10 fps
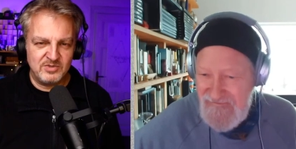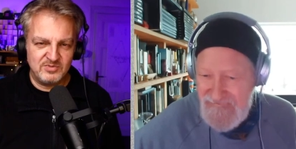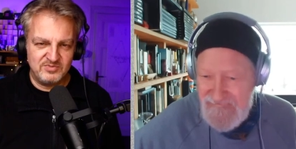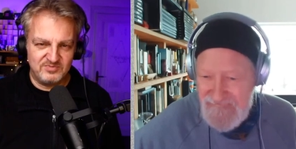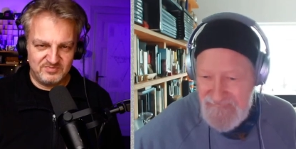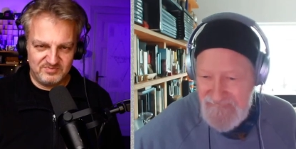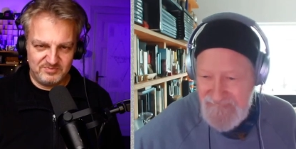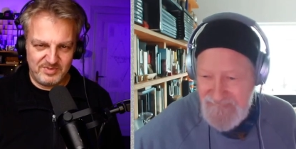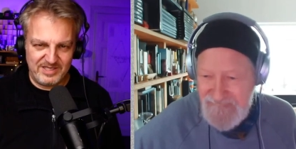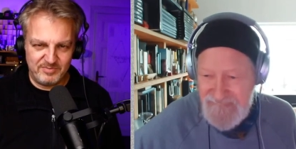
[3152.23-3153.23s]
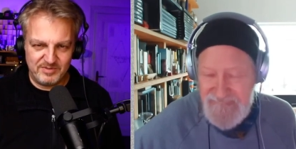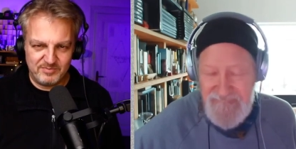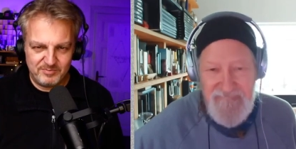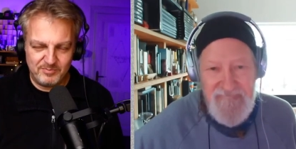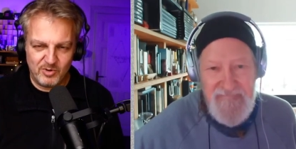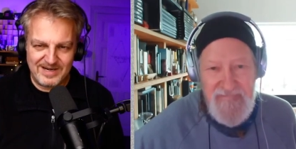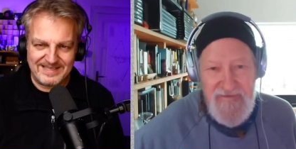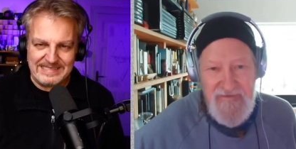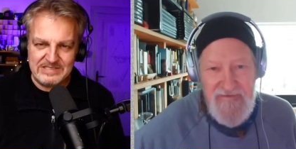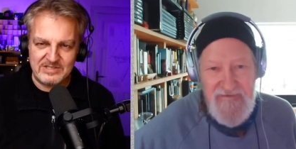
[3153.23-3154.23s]
Speaker 1: to be a bit more
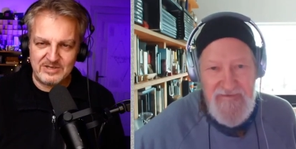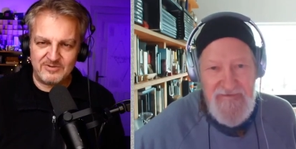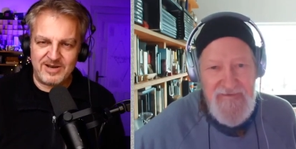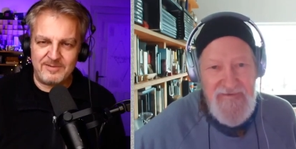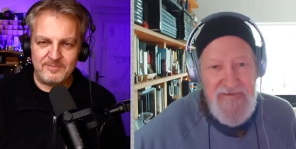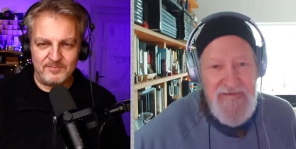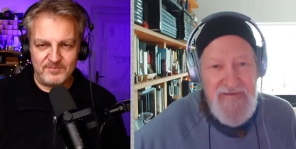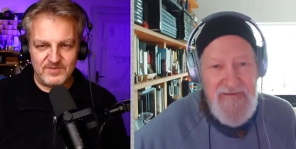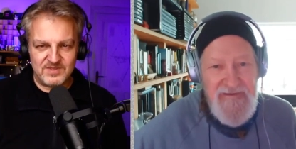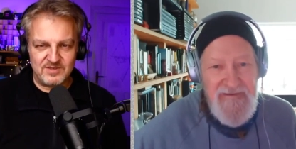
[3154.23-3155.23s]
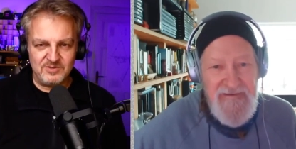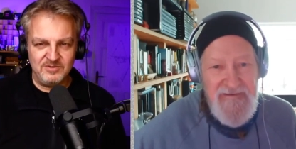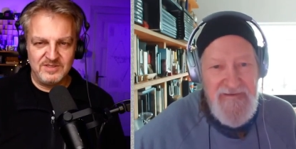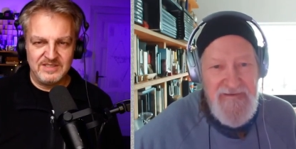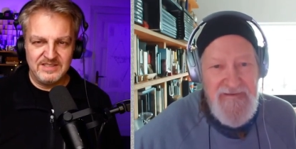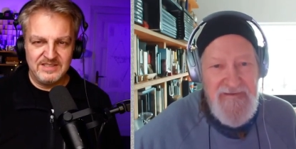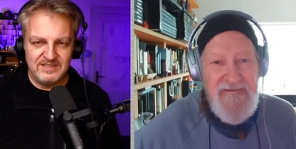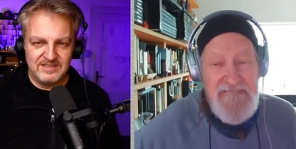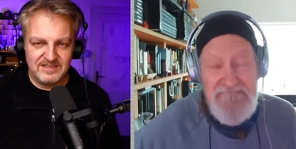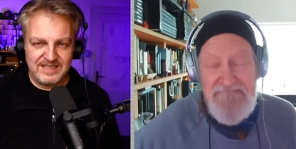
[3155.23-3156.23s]
like Instagram. So
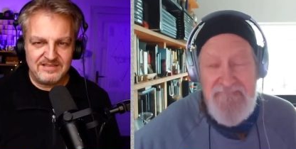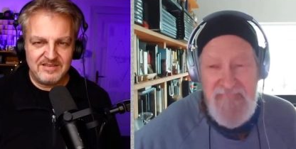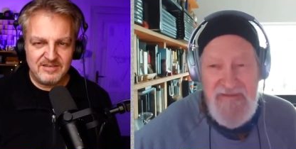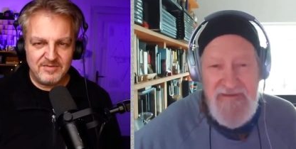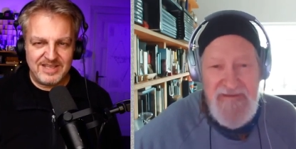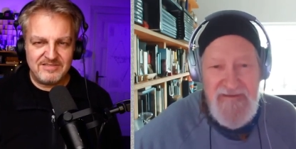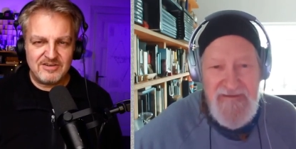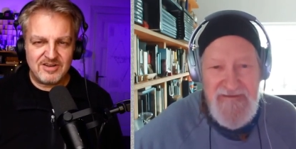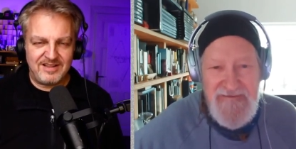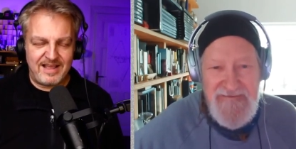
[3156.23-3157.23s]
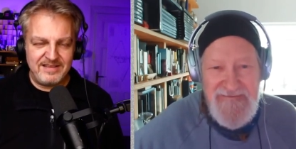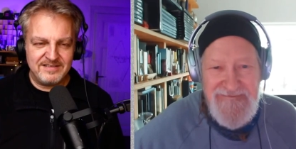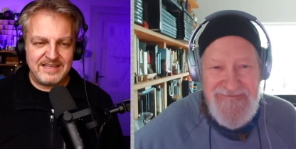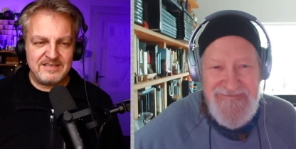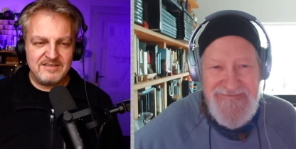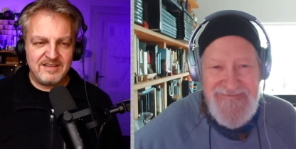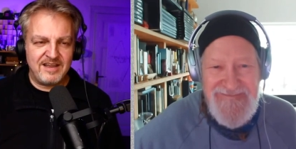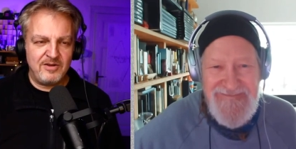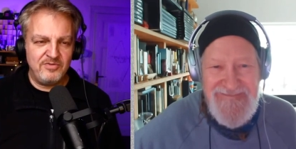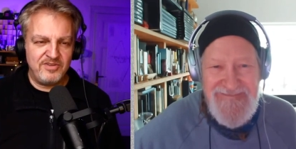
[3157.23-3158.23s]
get their get their client, get an
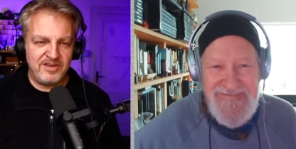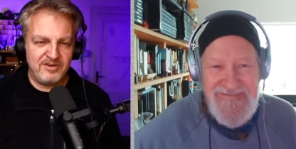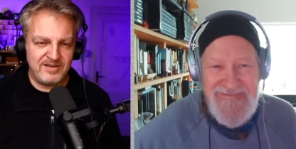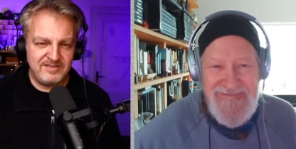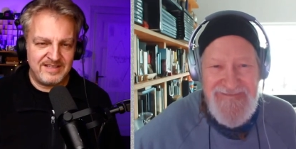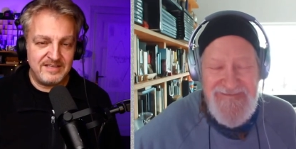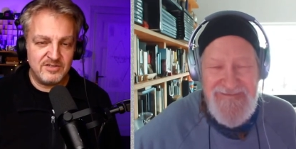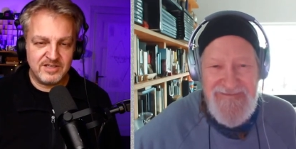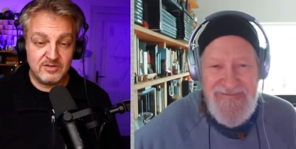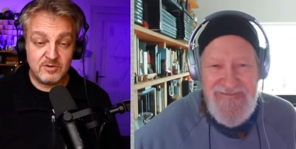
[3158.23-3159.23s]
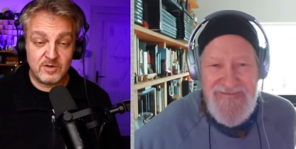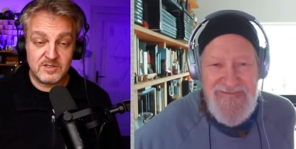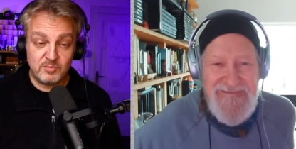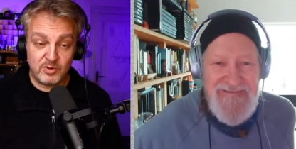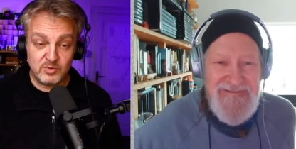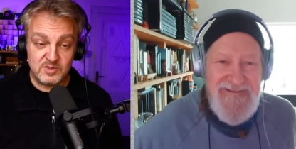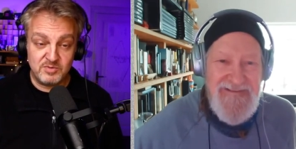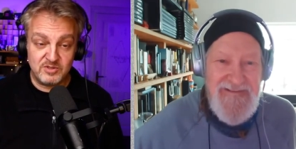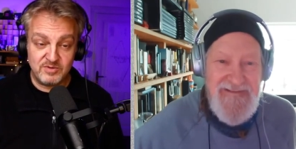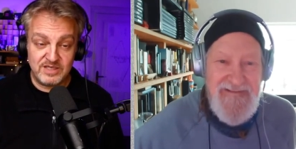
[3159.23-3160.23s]
account there, and then you can cross
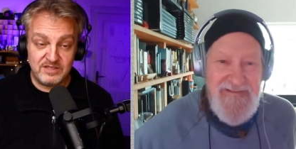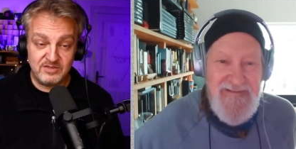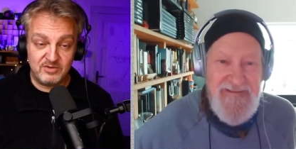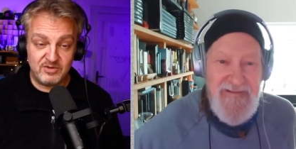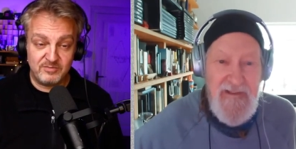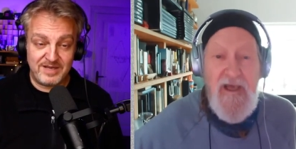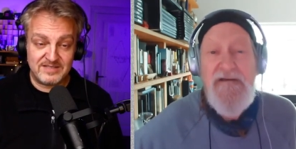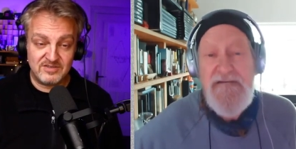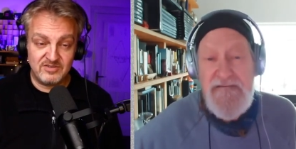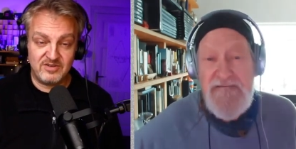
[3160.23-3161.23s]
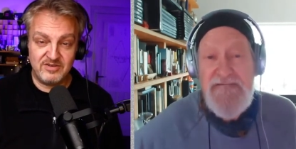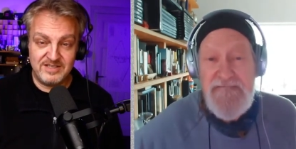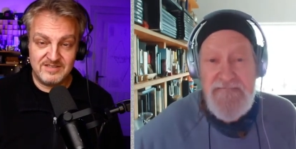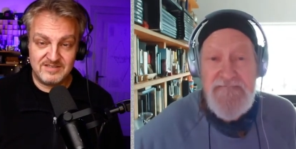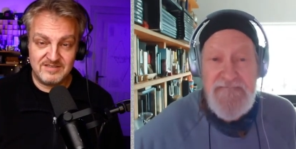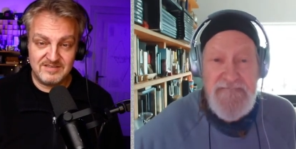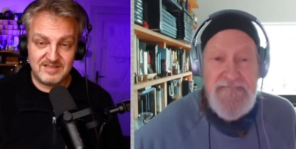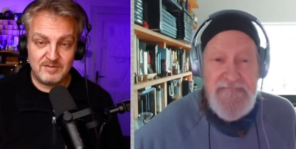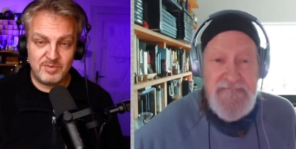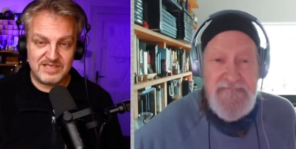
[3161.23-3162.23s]
post between your ah. Mastodon
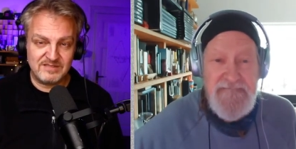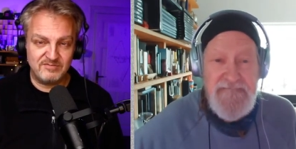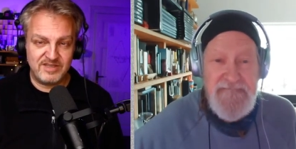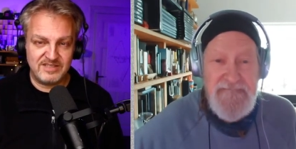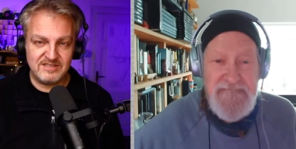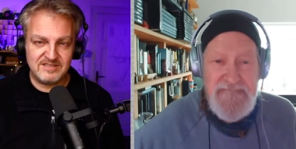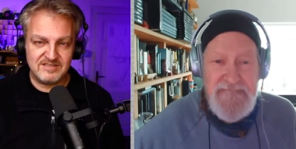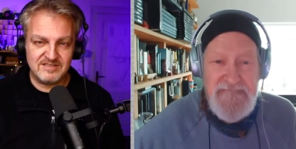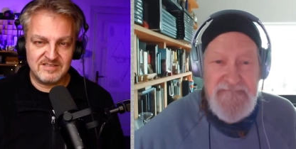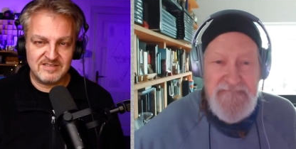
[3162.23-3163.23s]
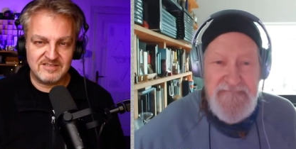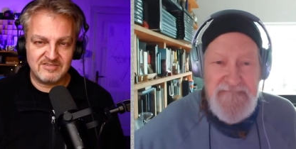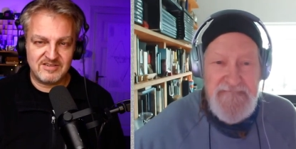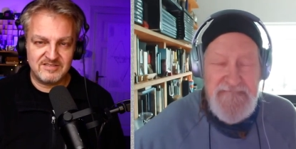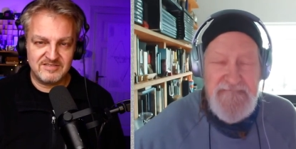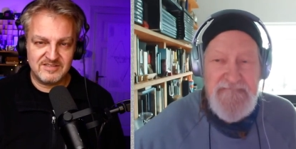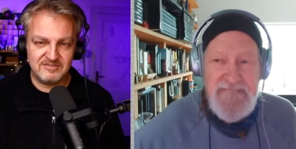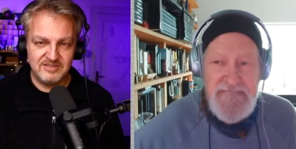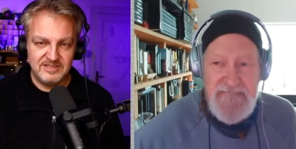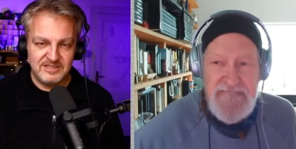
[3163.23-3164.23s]
instance and the PixelFed instance and so on.
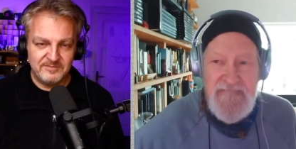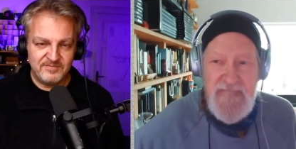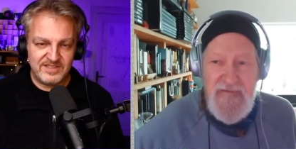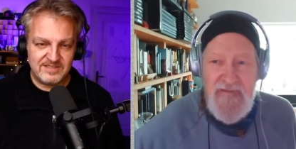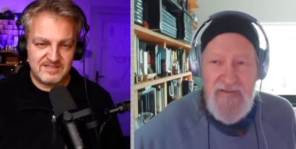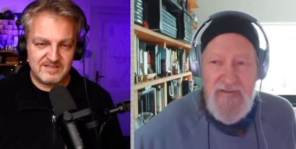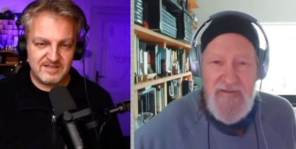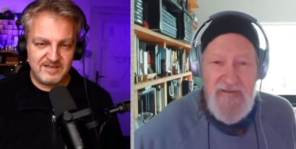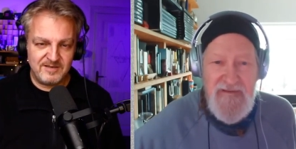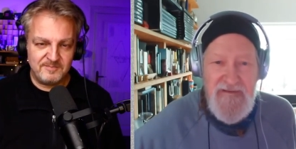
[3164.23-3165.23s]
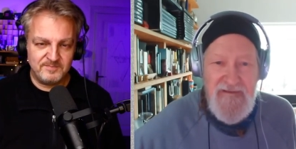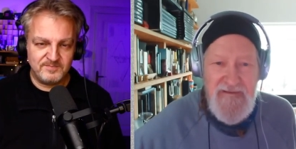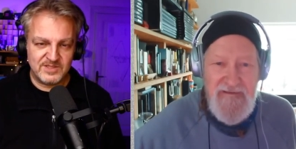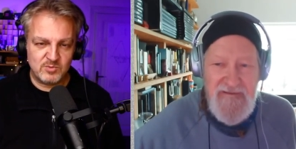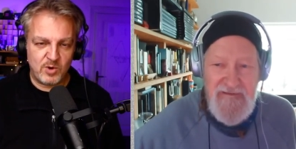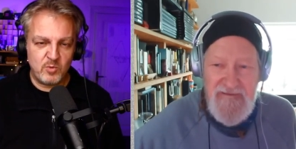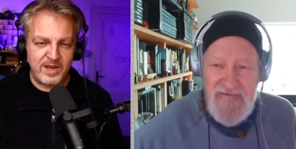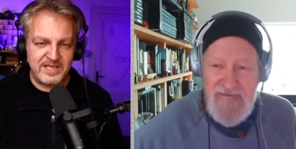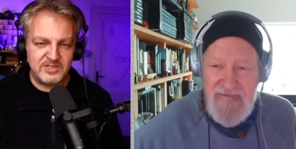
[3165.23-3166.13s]
So that's um, that's one